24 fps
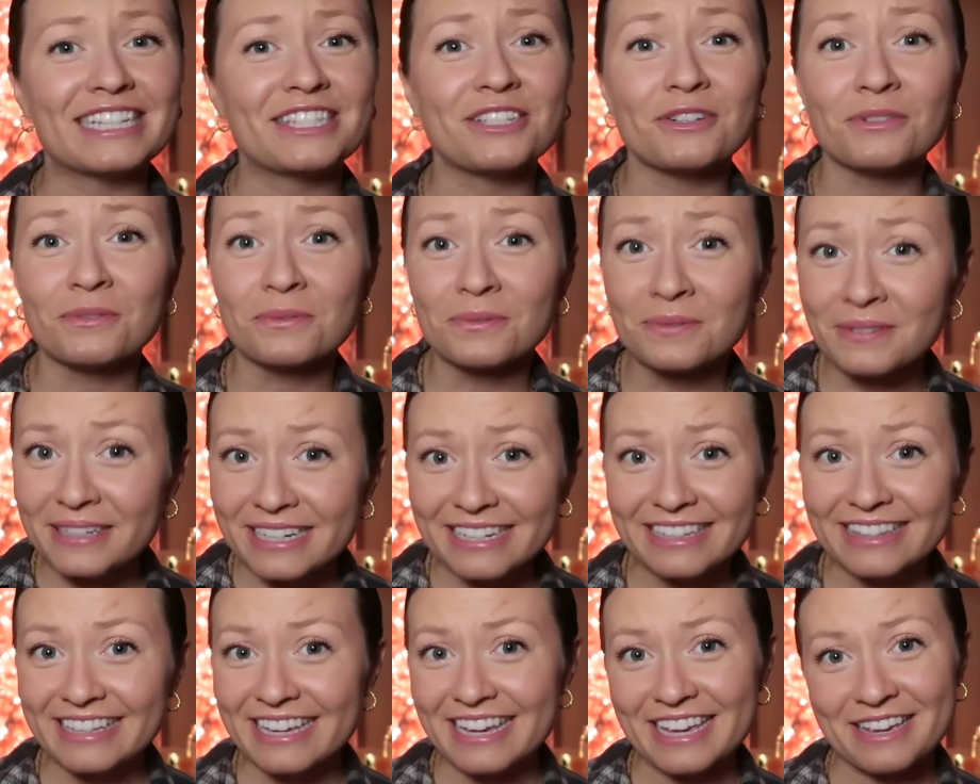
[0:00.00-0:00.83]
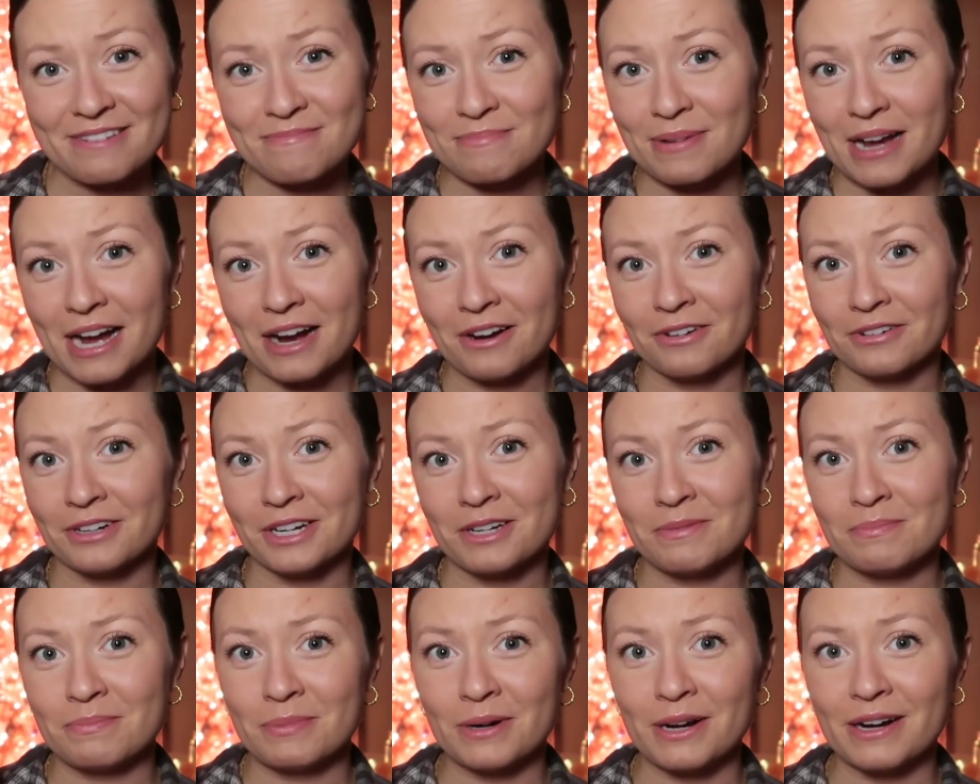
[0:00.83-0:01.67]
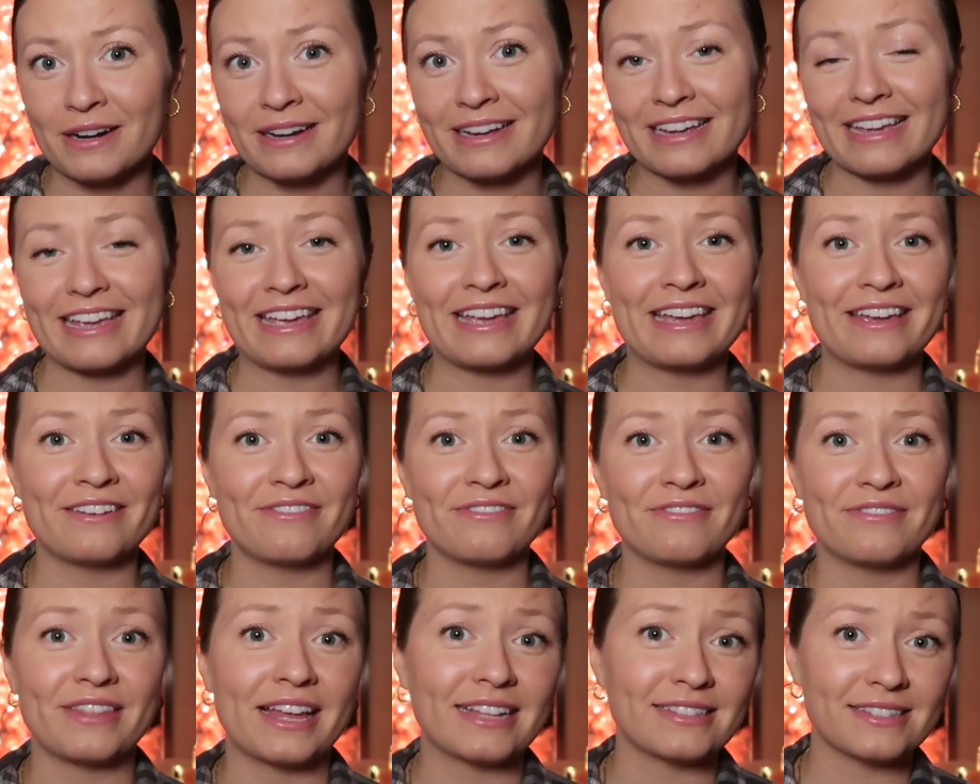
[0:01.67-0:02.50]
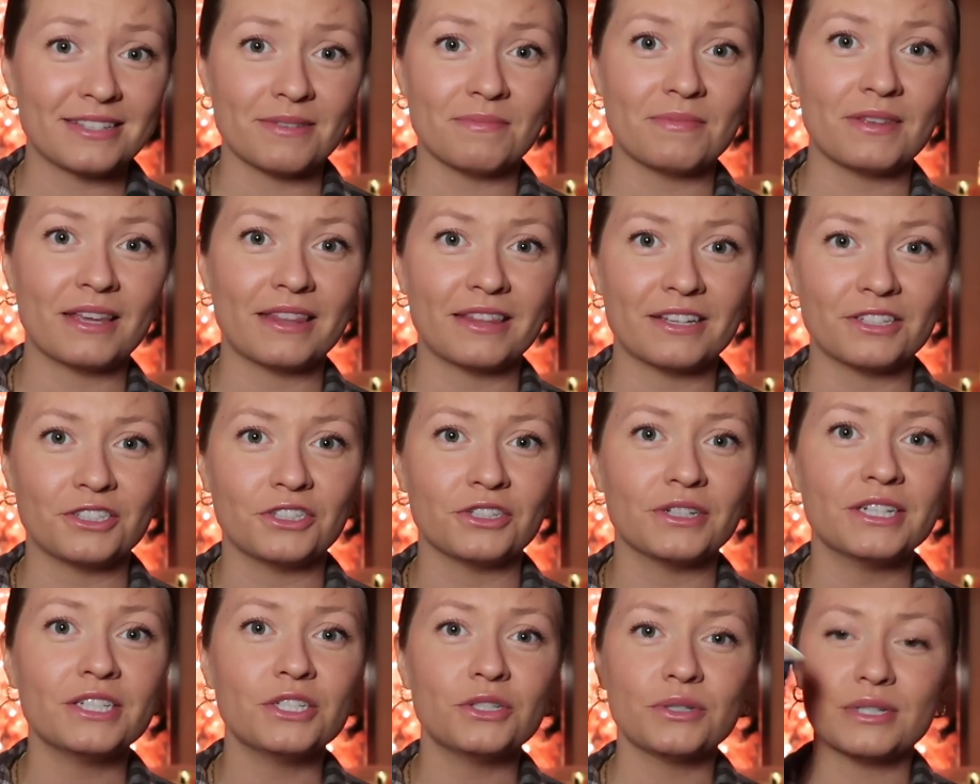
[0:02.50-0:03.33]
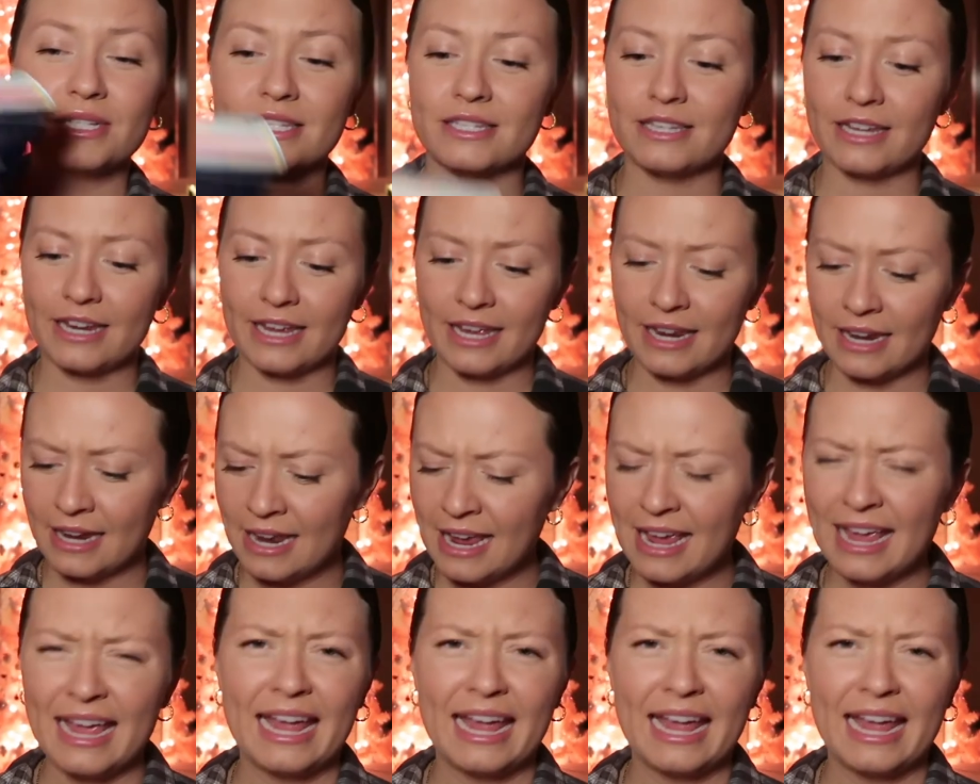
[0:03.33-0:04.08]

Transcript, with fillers: It's a really empowering book if that's something that you're interested in.